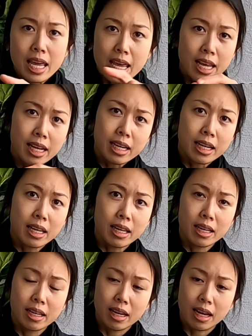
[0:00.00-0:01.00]
ink,
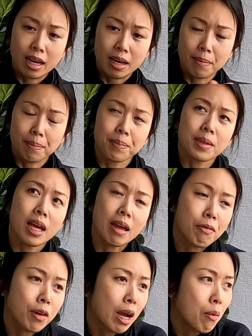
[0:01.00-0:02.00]

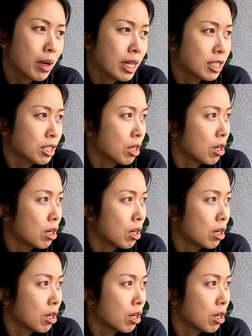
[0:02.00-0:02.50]
I forgot what it's